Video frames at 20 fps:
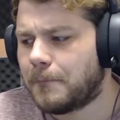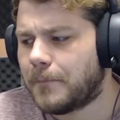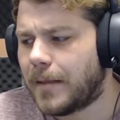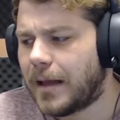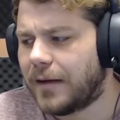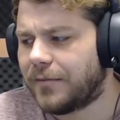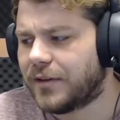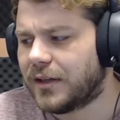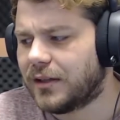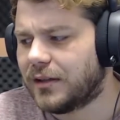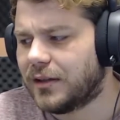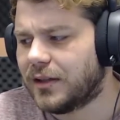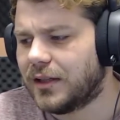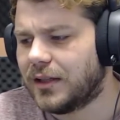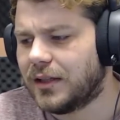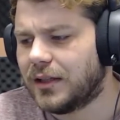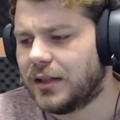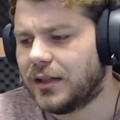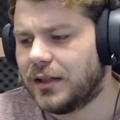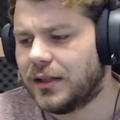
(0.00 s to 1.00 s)
Having
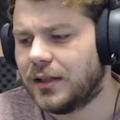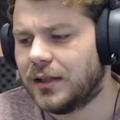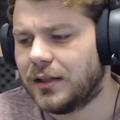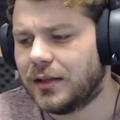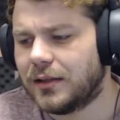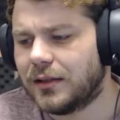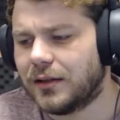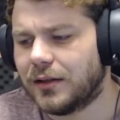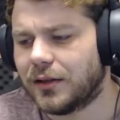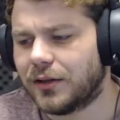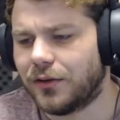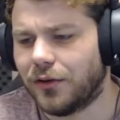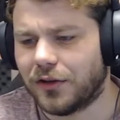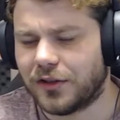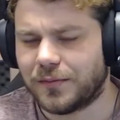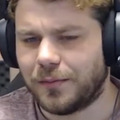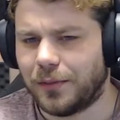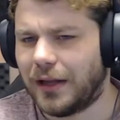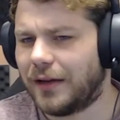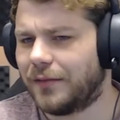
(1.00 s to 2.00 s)
the
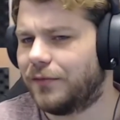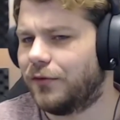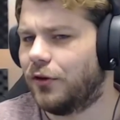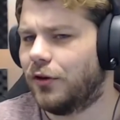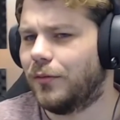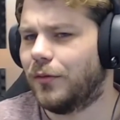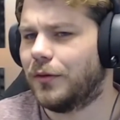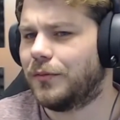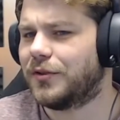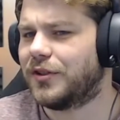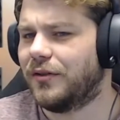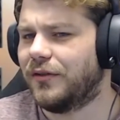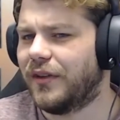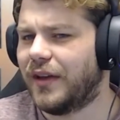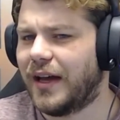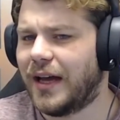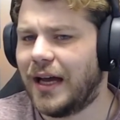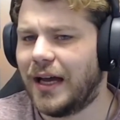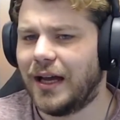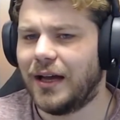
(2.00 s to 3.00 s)
cross-platform option
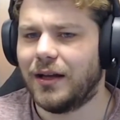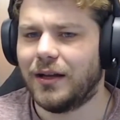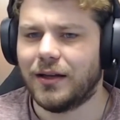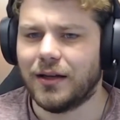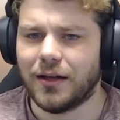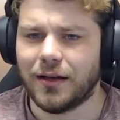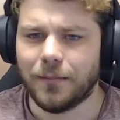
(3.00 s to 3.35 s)
there,